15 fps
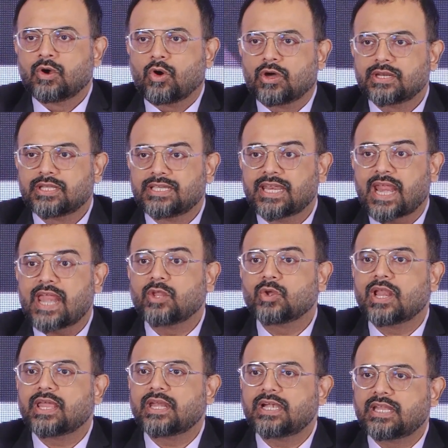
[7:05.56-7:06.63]
or
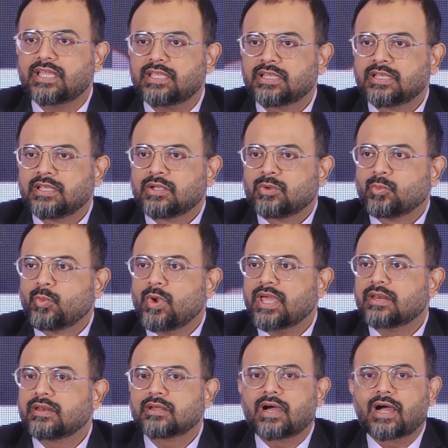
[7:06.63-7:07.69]
granularity,
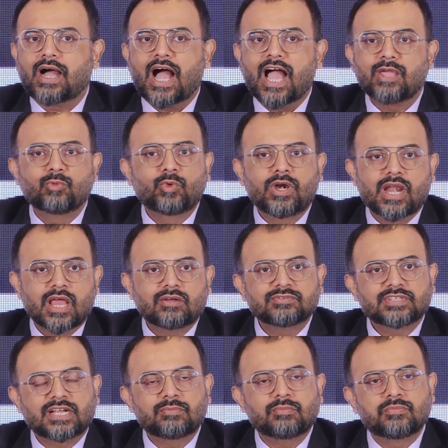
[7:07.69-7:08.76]
where I would
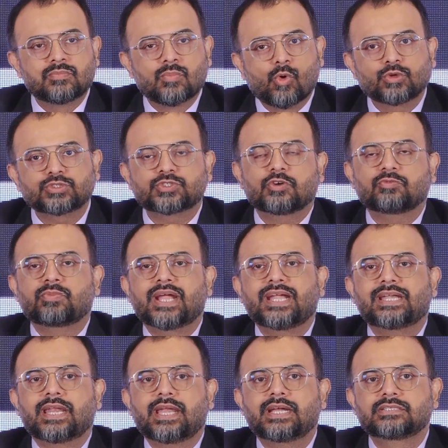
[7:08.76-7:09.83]
love that most of my
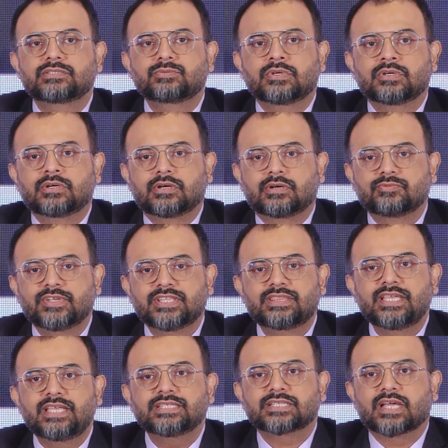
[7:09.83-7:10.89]
trades with
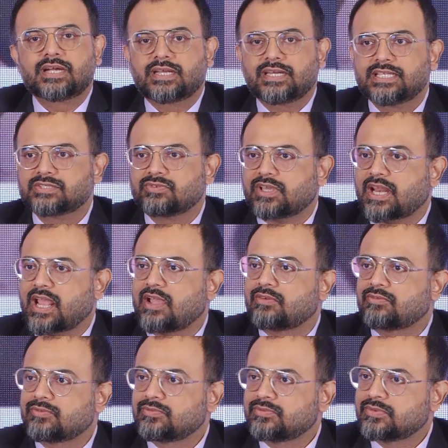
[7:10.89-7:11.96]
these countries where I
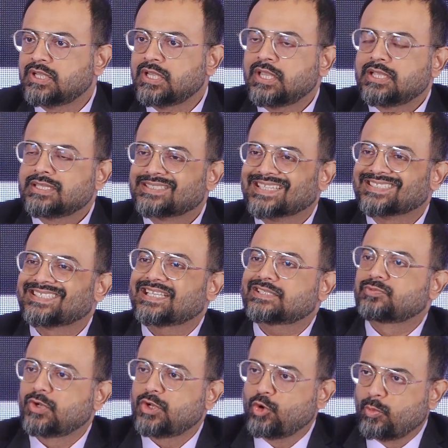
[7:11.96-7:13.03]
have
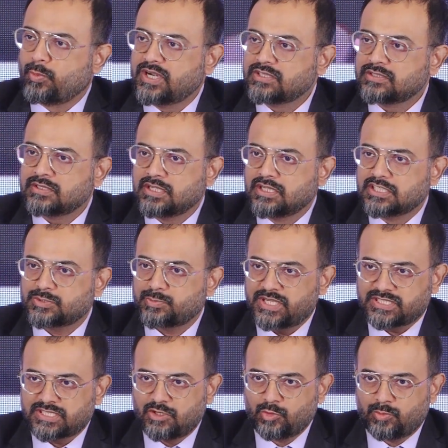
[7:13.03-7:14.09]
successfully opened
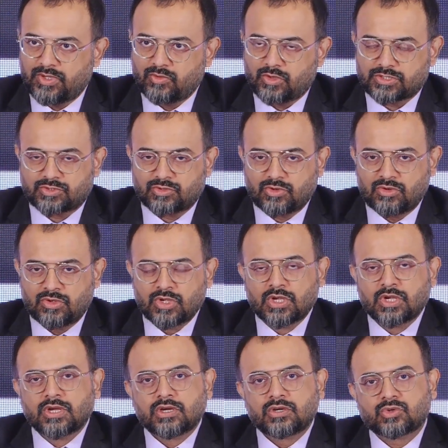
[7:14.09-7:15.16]
special rupee Vostro
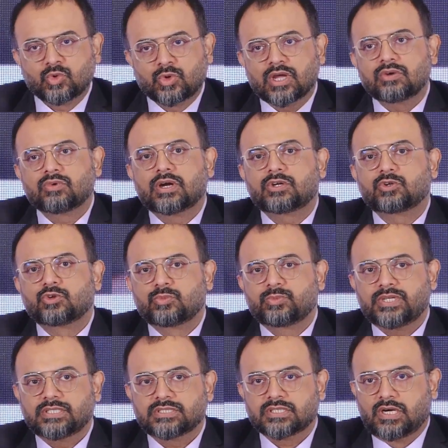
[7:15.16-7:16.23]
to convert to
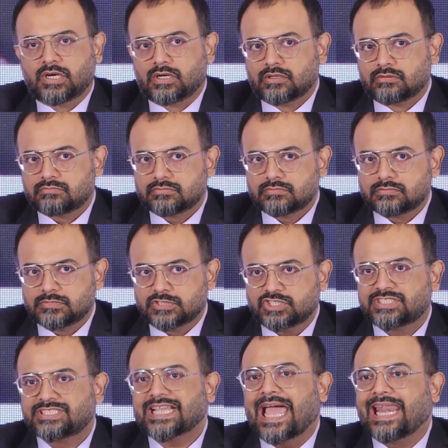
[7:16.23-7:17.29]
rupees. The
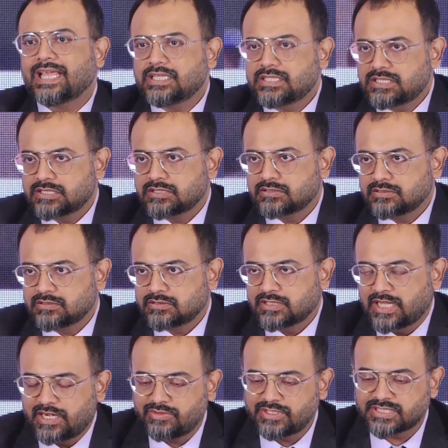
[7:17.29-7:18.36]
challenge
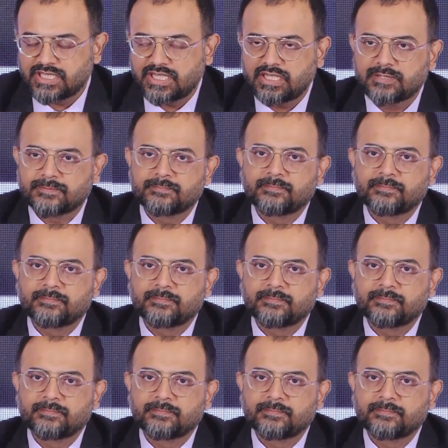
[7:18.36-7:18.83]
that we see